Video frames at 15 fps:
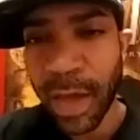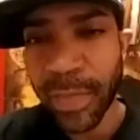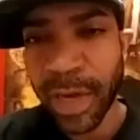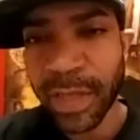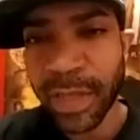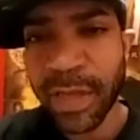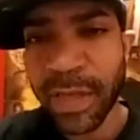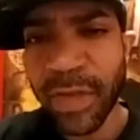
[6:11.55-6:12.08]
If
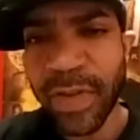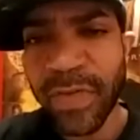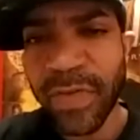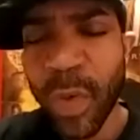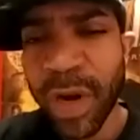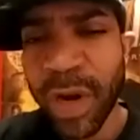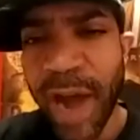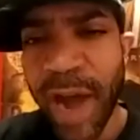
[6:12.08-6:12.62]
you want to
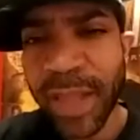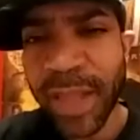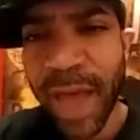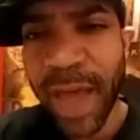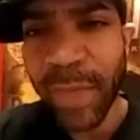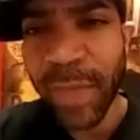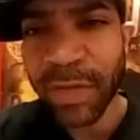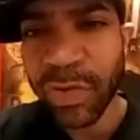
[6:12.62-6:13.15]
ride that
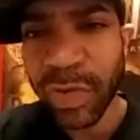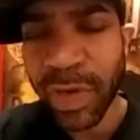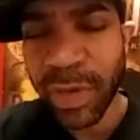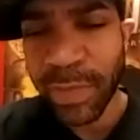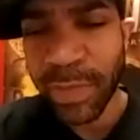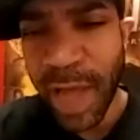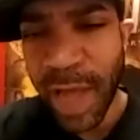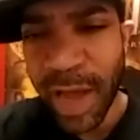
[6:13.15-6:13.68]

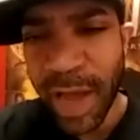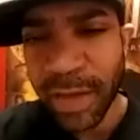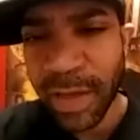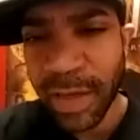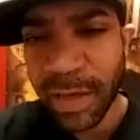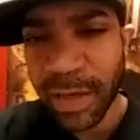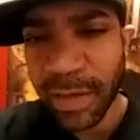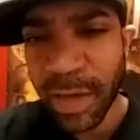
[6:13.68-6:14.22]
mainstream line,
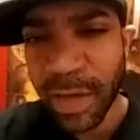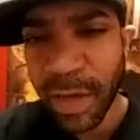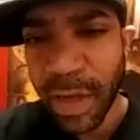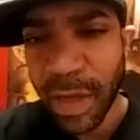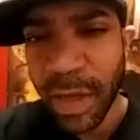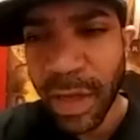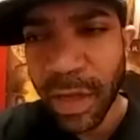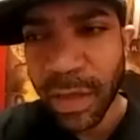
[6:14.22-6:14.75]
then
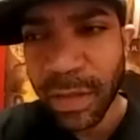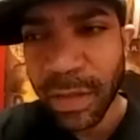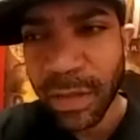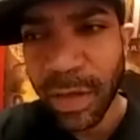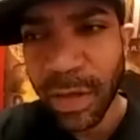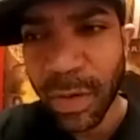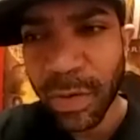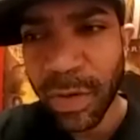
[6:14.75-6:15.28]

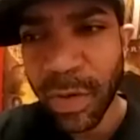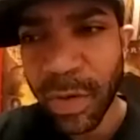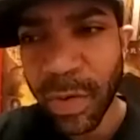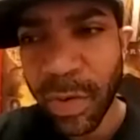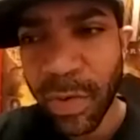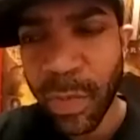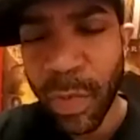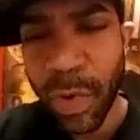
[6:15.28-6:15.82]
you know
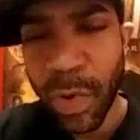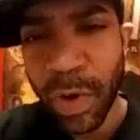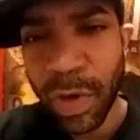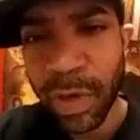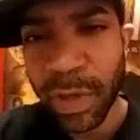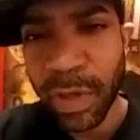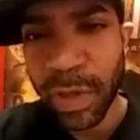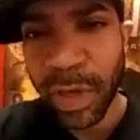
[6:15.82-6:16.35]
you're
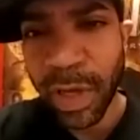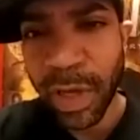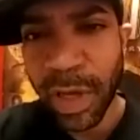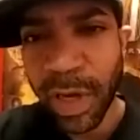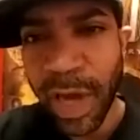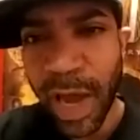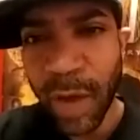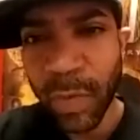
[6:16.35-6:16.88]
more
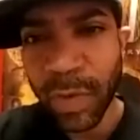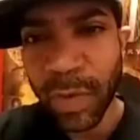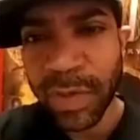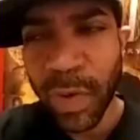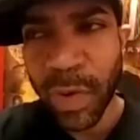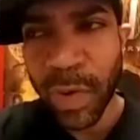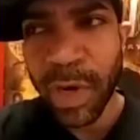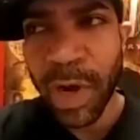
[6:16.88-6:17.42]
looking at what's
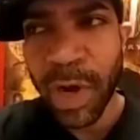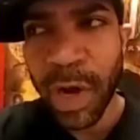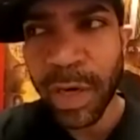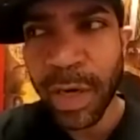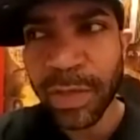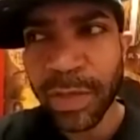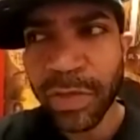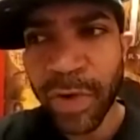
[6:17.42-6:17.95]
going
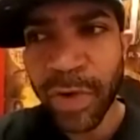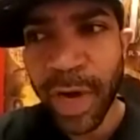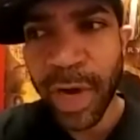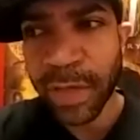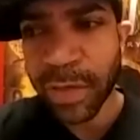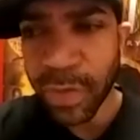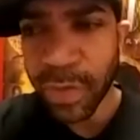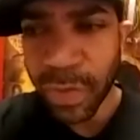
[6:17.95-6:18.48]
on and
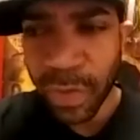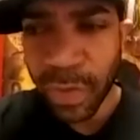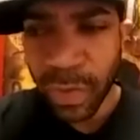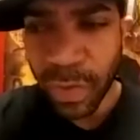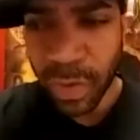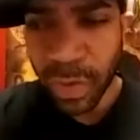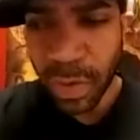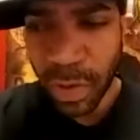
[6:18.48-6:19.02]
trying to
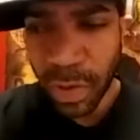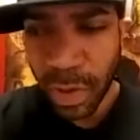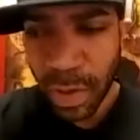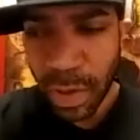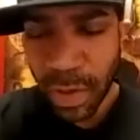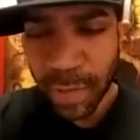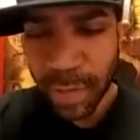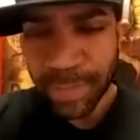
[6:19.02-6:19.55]

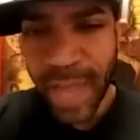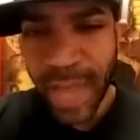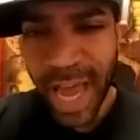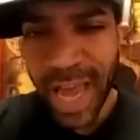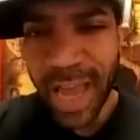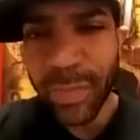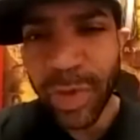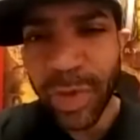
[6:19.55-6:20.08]

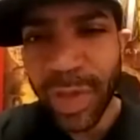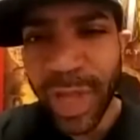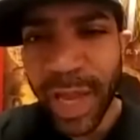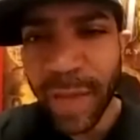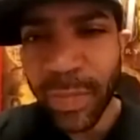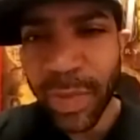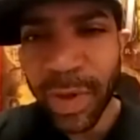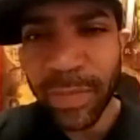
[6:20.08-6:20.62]
not
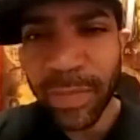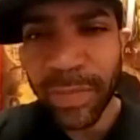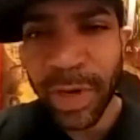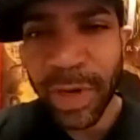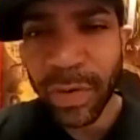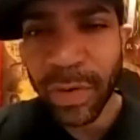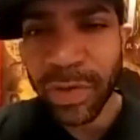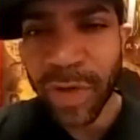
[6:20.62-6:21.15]
emulate, but
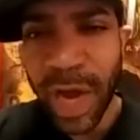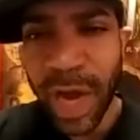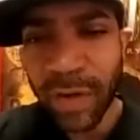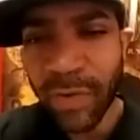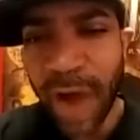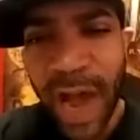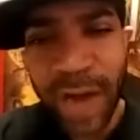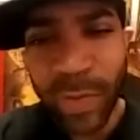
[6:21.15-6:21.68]
you know try to
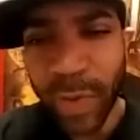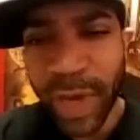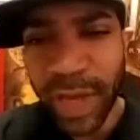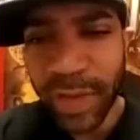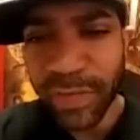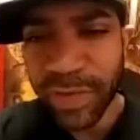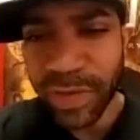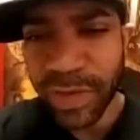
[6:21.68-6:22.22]
ride
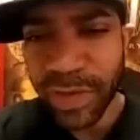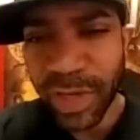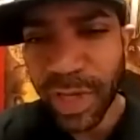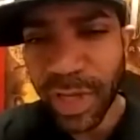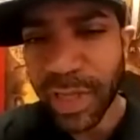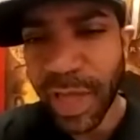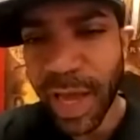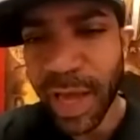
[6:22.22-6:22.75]
waves and shit
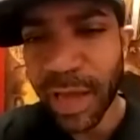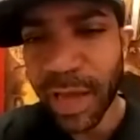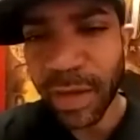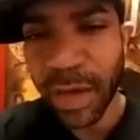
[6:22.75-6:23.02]
like that.